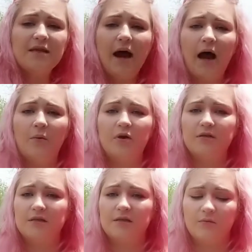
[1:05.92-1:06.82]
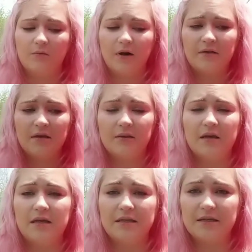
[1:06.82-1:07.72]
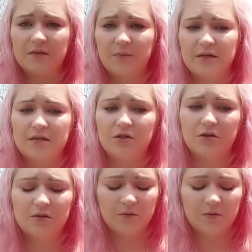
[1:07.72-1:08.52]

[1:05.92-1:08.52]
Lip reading: tab. It's what I think the easiest place to do these.